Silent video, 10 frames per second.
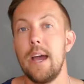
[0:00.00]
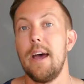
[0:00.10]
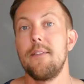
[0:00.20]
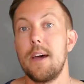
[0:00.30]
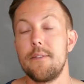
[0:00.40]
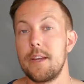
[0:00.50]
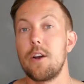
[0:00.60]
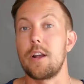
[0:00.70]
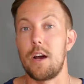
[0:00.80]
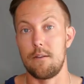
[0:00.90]
and then they're
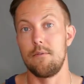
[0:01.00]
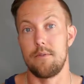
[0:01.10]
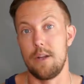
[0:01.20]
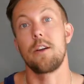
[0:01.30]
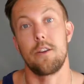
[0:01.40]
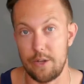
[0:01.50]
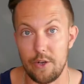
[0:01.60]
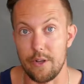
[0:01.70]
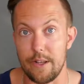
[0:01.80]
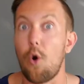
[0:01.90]
gonna not gonna
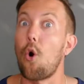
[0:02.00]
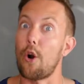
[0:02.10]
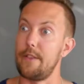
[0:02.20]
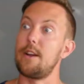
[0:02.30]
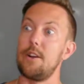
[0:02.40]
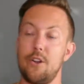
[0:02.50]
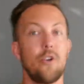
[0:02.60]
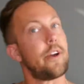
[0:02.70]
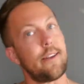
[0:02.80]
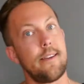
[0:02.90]
do it or they're gonna do
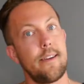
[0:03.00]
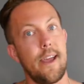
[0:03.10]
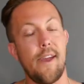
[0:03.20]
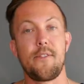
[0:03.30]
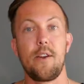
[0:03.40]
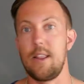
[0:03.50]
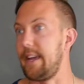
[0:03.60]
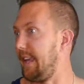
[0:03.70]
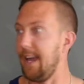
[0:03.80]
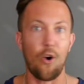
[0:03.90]
it if they're
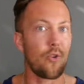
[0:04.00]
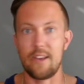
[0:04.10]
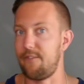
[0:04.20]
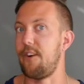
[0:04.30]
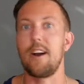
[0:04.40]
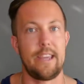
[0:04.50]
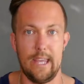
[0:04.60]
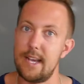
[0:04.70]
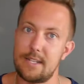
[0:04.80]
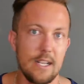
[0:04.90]
like holy fuck
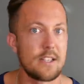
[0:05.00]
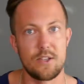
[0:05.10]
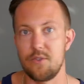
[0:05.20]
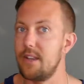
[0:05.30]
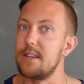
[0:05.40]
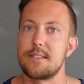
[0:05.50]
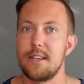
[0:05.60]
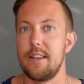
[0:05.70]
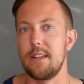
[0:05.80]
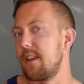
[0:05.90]
yes let's do this
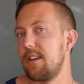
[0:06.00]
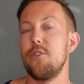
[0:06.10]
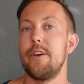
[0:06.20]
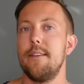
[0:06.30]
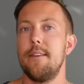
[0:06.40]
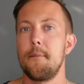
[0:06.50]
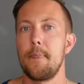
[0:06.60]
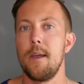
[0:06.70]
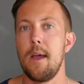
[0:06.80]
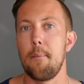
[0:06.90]
and then they do it
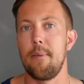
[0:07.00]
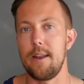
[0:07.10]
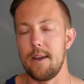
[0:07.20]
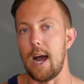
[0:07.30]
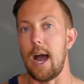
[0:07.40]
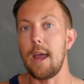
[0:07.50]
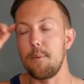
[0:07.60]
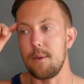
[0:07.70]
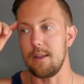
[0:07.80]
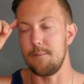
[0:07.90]
but
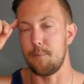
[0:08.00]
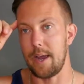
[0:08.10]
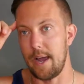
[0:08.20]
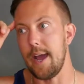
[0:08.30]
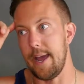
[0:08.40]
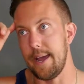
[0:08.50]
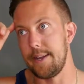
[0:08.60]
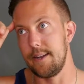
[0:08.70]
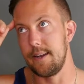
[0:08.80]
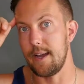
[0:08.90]
i'm in my
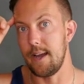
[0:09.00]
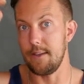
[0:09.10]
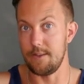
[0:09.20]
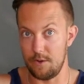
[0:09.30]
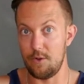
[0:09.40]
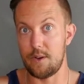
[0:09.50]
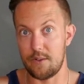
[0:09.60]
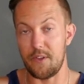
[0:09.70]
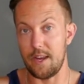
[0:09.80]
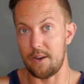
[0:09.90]
head and you
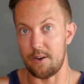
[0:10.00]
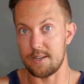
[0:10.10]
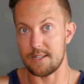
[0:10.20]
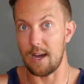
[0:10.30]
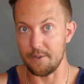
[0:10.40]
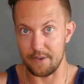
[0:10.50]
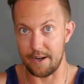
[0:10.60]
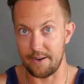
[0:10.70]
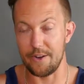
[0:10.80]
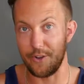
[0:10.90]
thinkers out
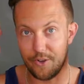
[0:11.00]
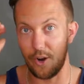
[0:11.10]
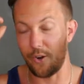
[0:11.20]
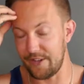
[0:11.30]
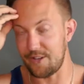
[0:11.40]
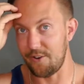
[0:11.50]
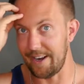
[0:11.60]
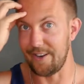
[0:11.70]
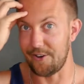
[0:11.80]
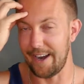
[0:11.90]
there, you know that you're
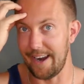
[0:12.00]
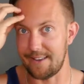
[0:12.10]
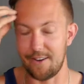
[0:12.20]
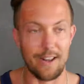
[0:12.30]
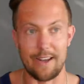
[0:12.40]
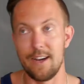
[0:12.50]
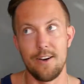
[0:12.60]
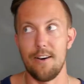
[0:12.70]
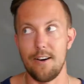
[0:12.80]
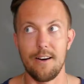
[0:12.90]
in your head and you're like,
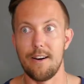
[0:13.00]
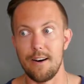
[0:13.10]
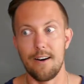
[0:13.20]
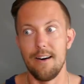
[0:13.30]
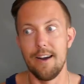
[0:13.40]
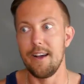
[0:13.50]
oh,